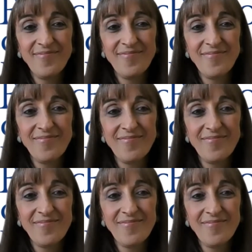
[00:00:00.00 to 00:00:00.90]

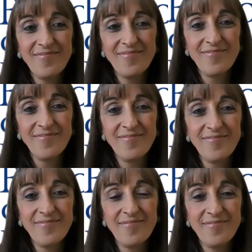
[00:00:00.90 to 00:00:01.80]

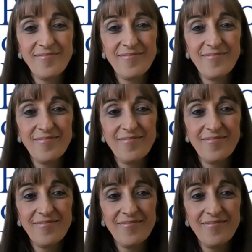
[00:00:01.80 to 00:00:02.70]

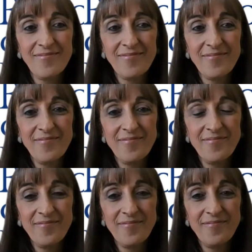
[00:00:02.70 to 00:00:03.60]

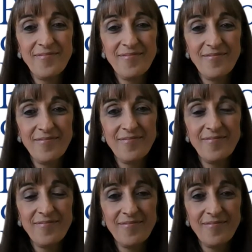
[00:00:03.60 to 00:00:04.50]

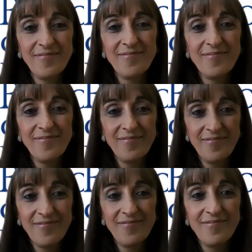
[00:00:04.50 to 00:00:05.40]

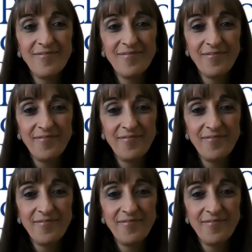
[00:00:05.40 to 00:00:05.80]
The person shown says nothing.